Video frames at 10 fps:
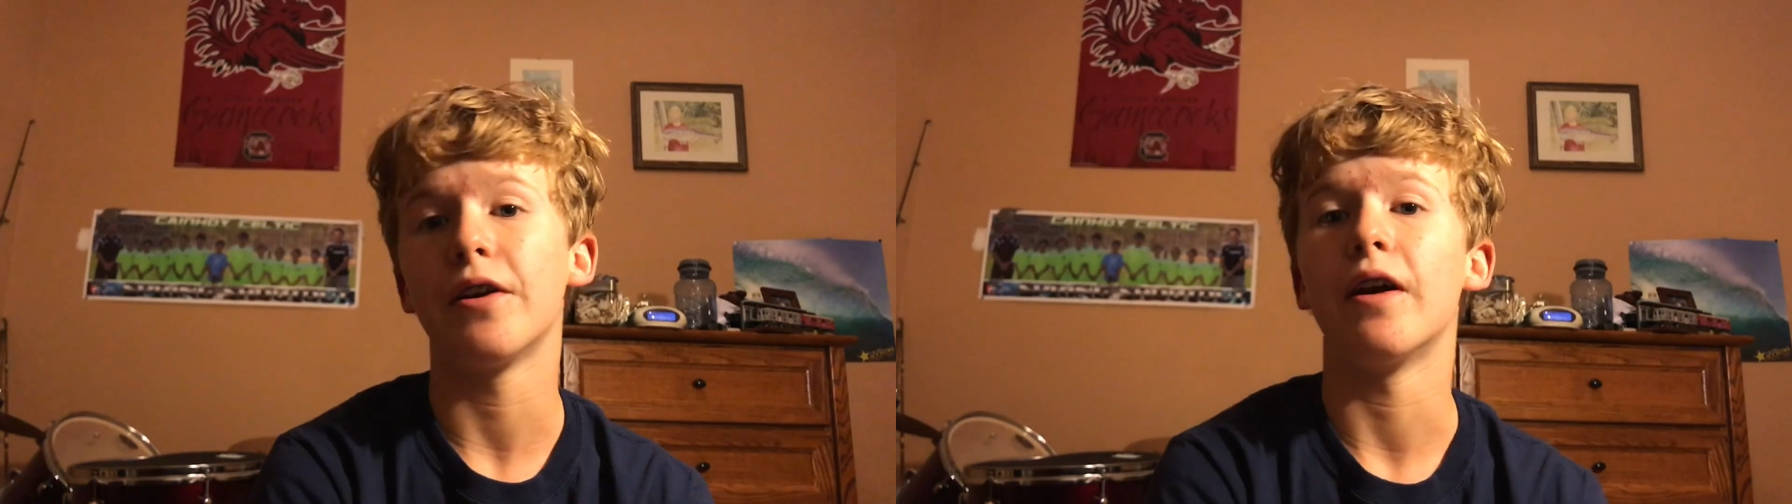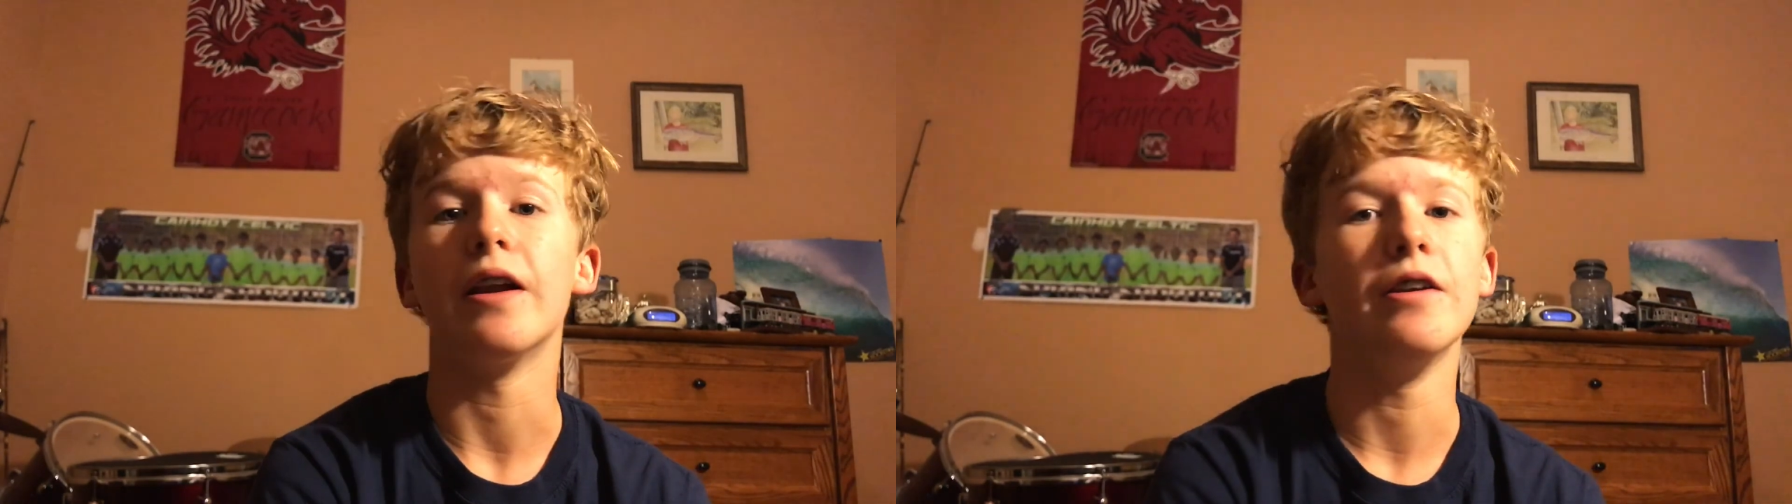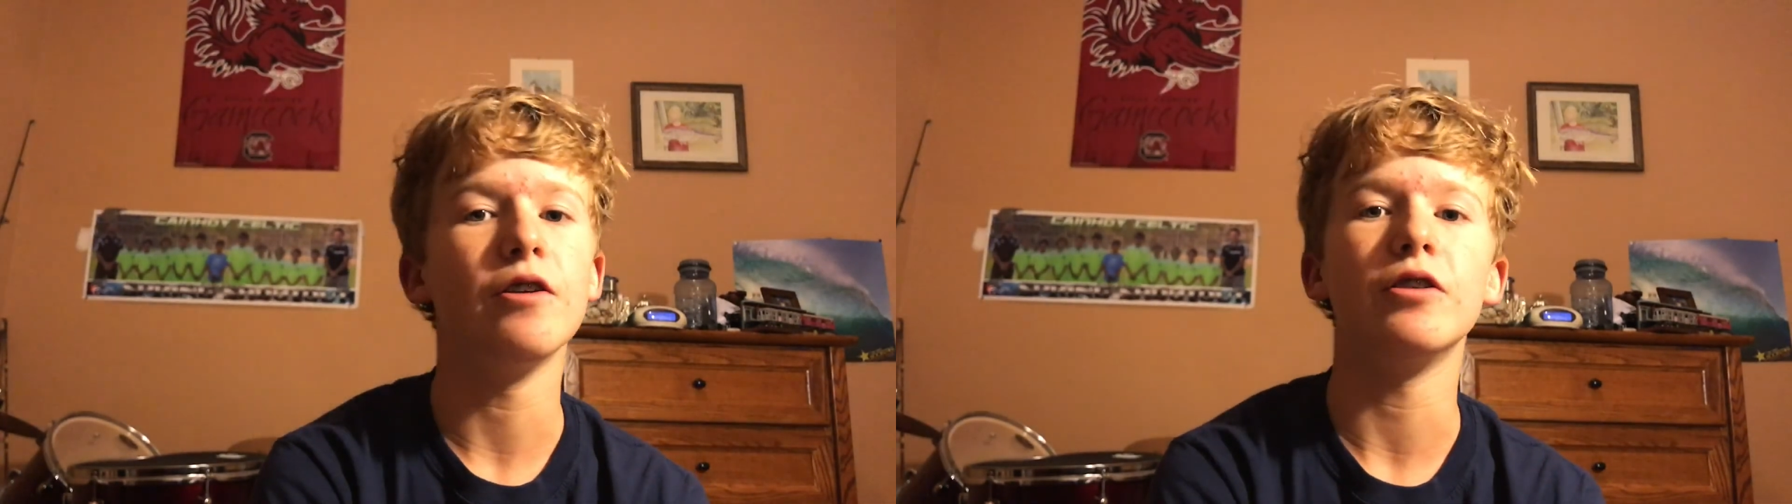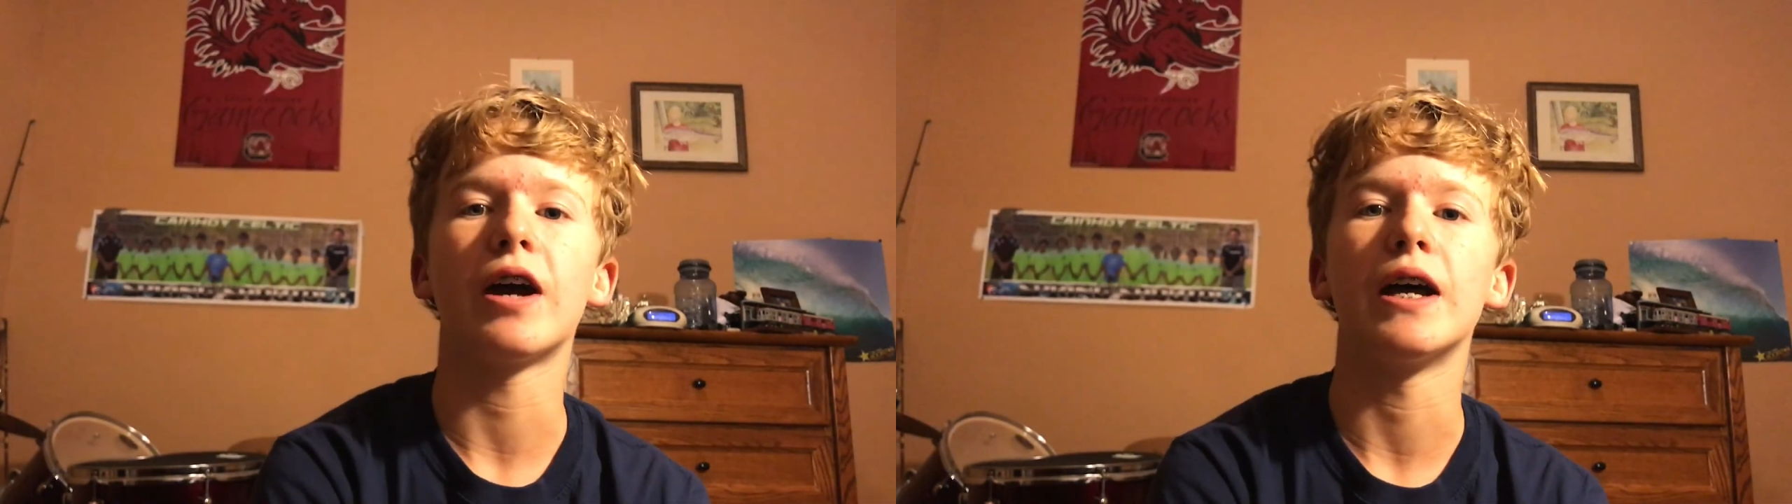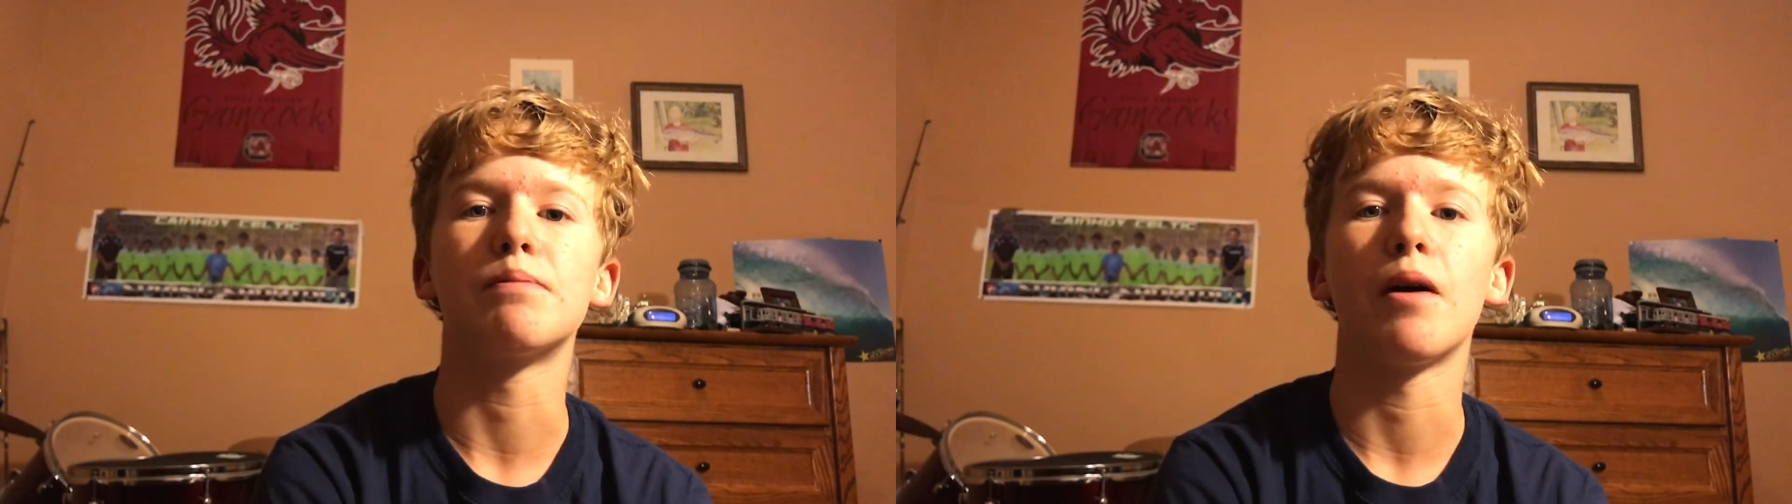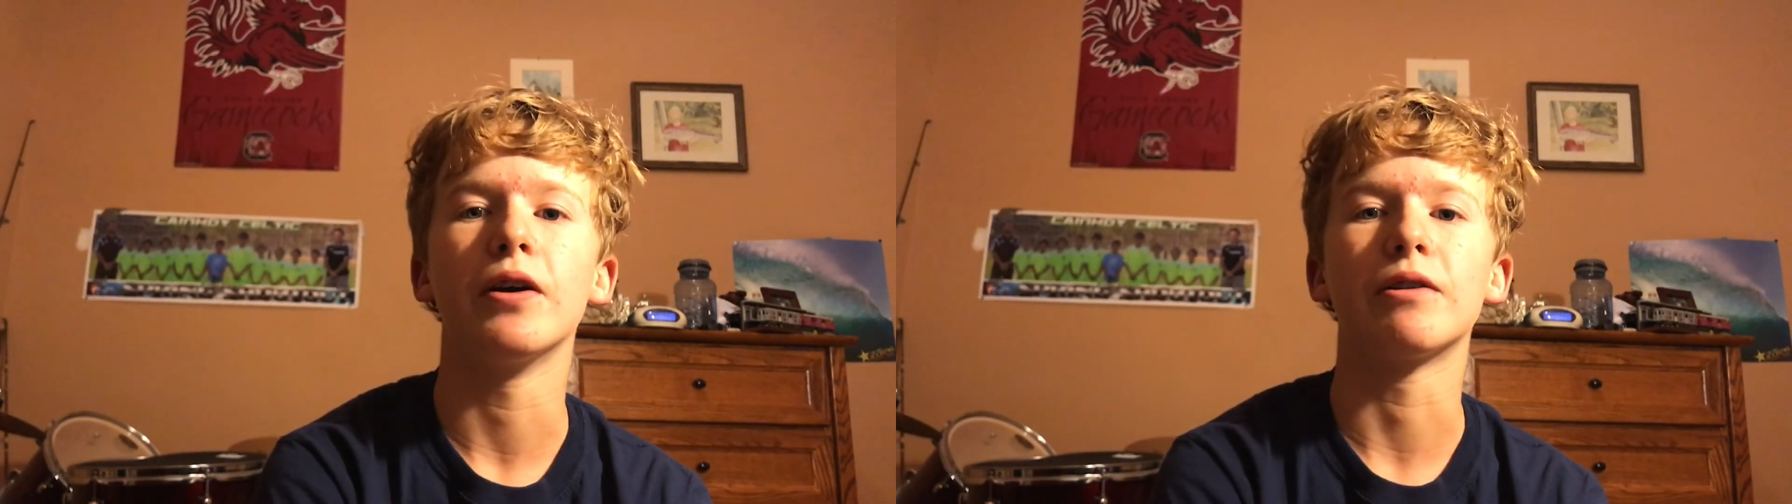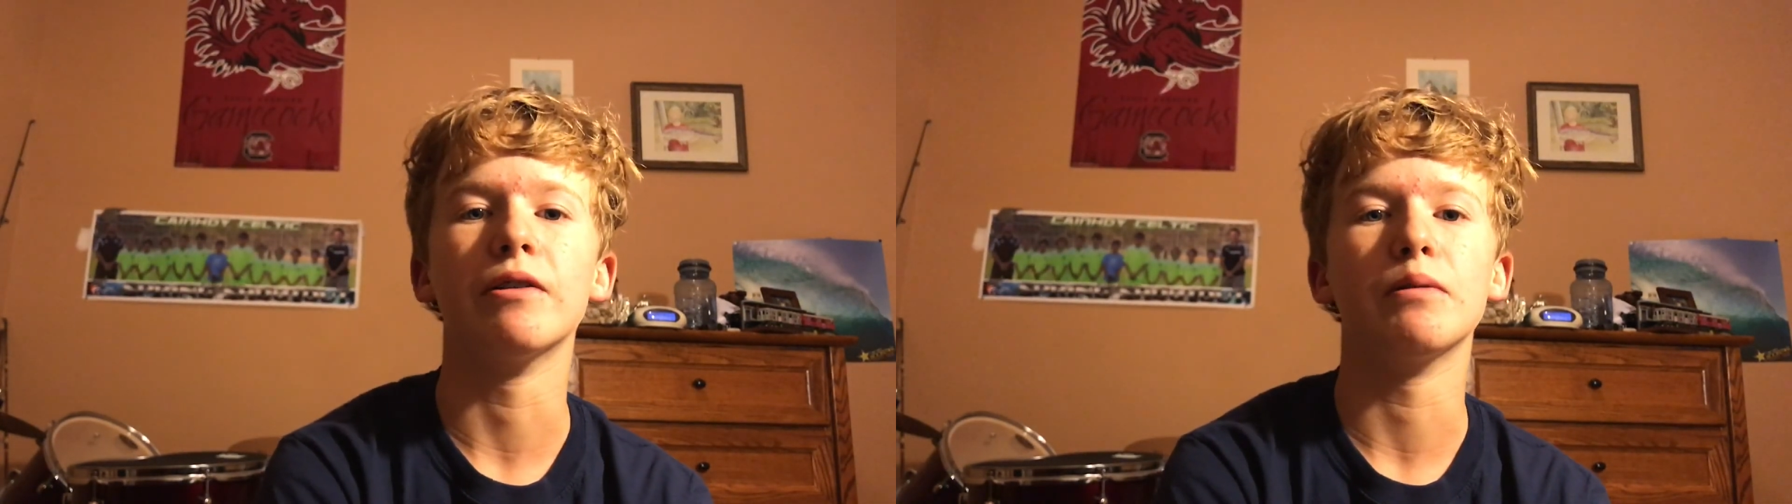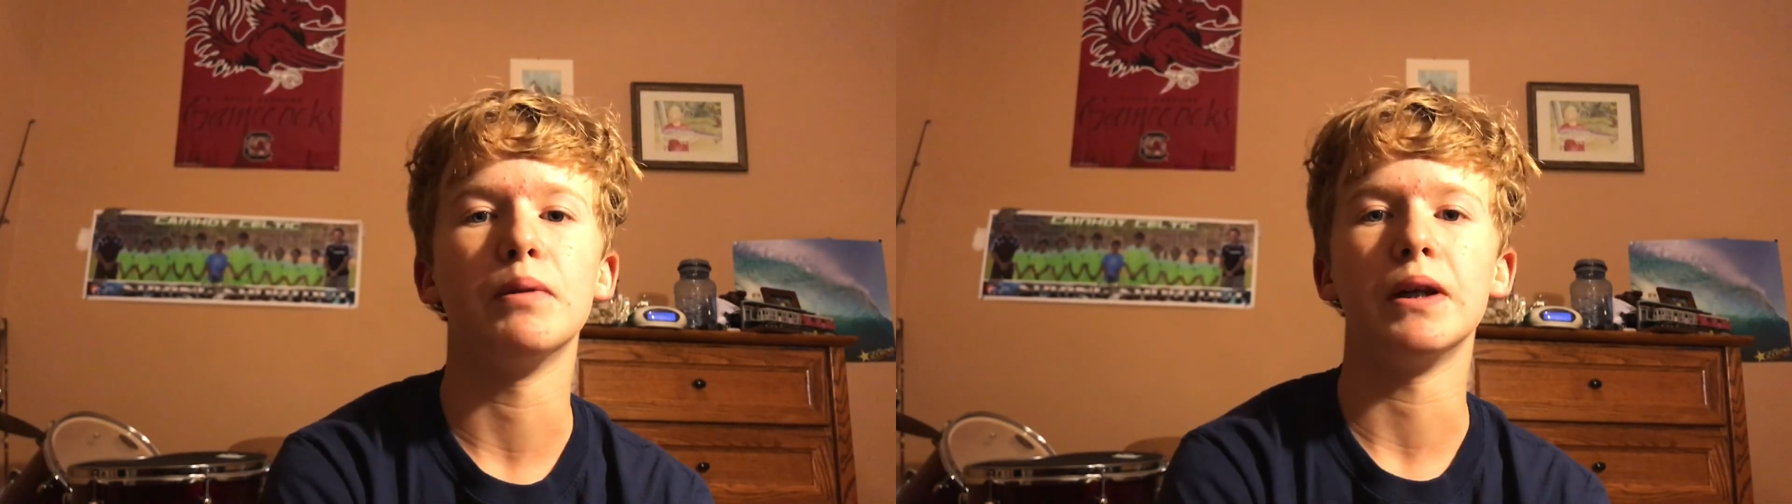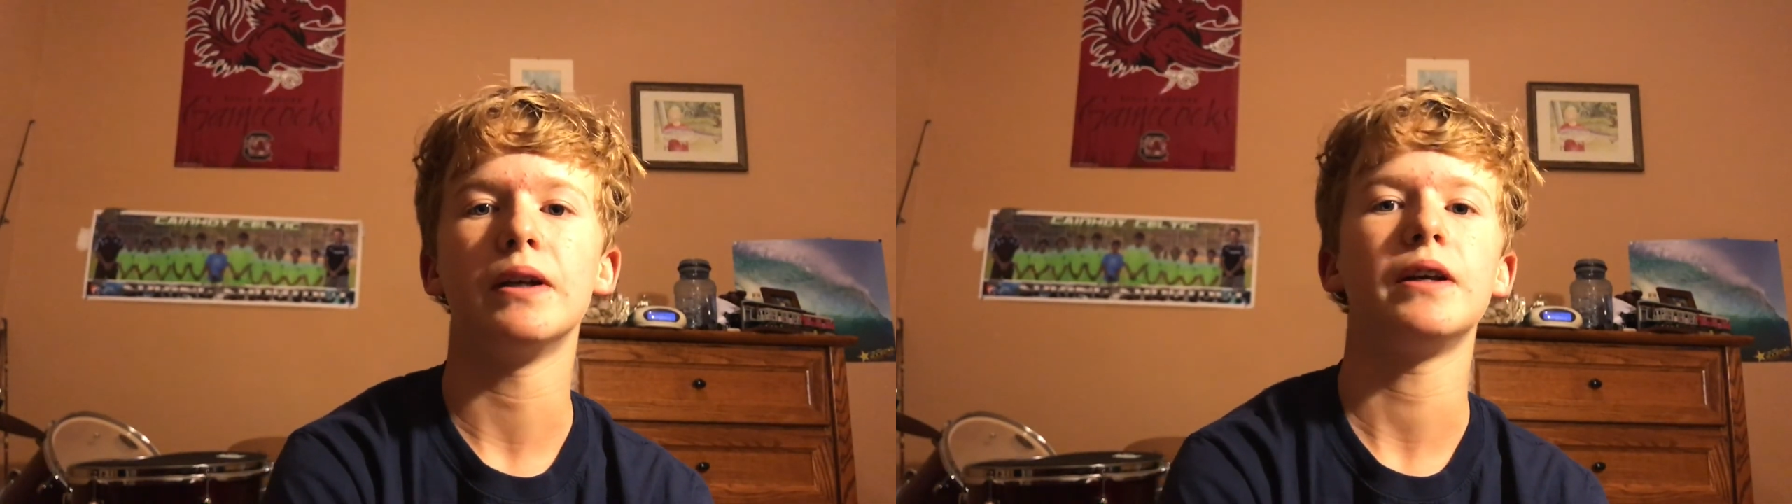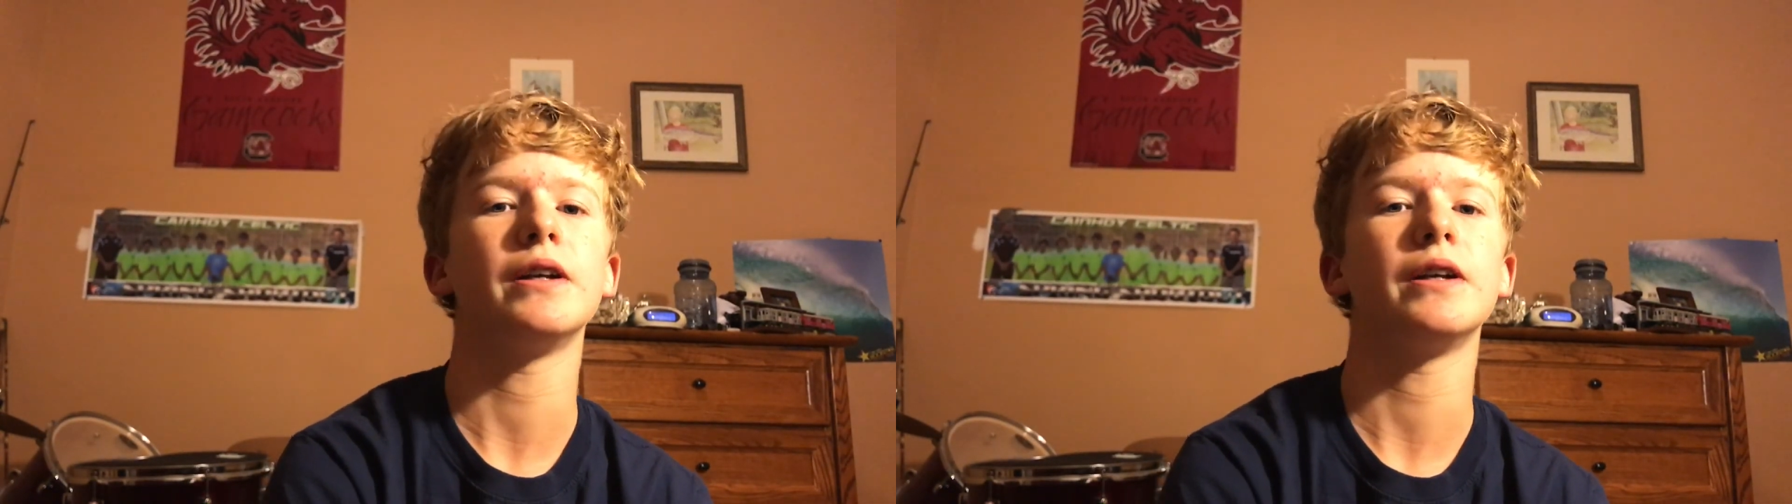there, I know you guys probably agree with me.